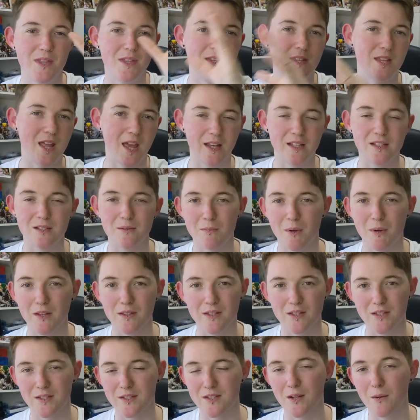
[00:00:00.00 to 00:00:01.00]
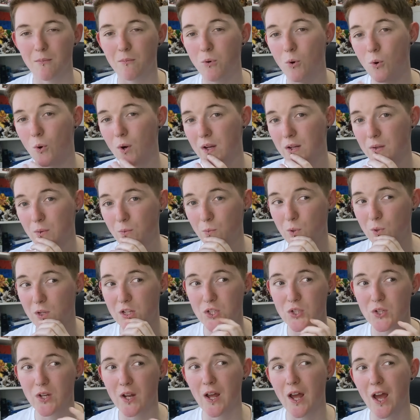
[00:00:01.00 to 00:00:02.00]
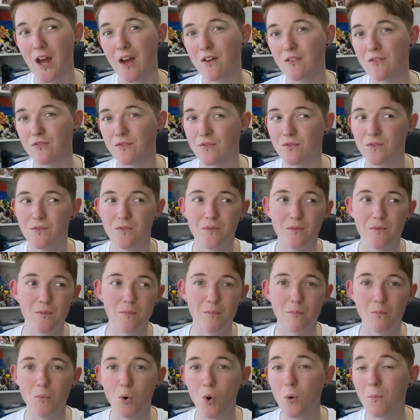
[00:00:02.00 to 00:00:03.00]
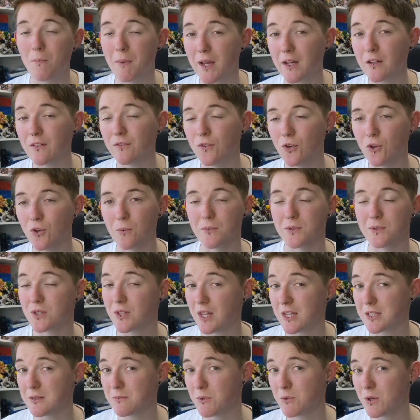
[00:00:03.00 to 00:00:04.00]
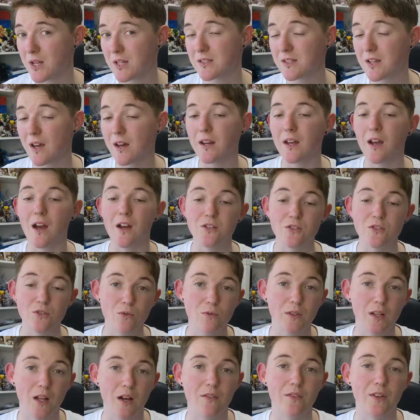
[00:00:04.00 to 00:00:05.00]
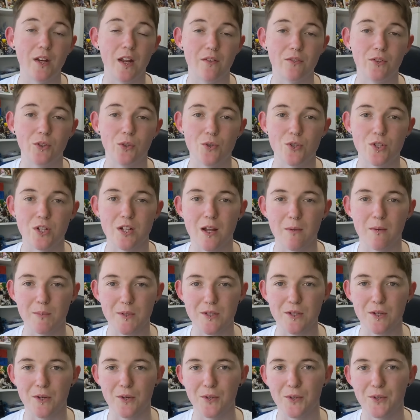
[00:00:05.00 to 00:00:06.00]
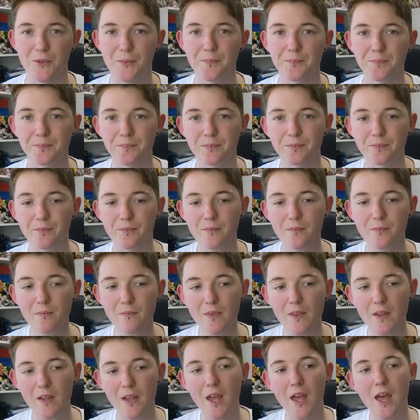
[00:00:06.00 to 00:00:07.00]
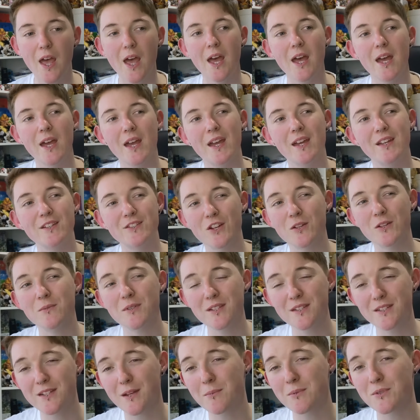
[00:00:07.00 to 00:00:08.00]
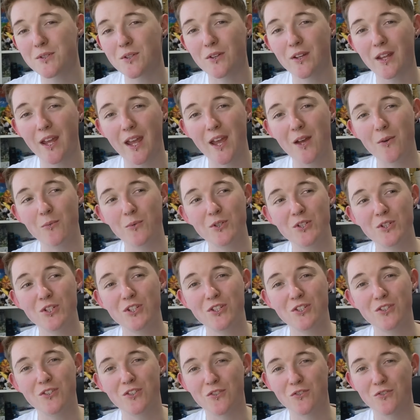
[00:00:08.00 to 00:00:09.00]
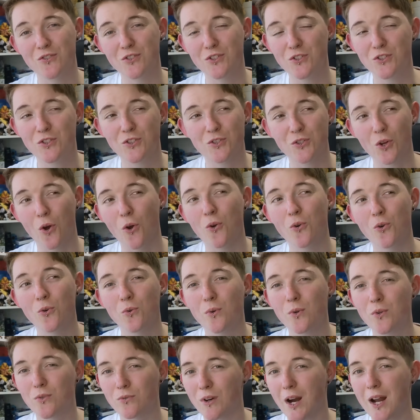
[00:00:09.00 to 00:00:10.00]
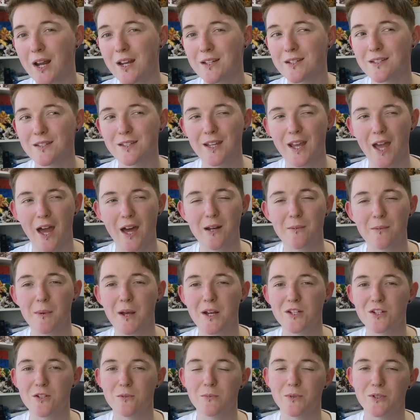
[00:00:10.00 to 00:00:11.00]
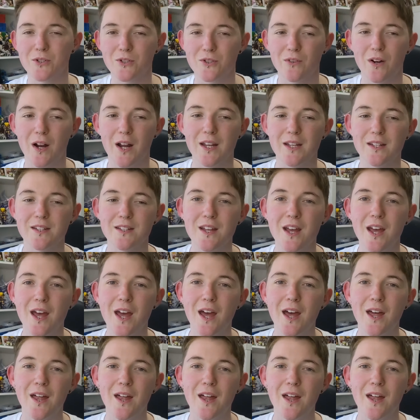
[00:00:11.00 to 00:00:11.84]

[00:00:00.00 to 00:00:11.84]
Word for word: next month at some point, we should have more Mega Forms. So that's pretty exciting. I do love an evolution episode in terms of this episode, it was just so great. The animation was great.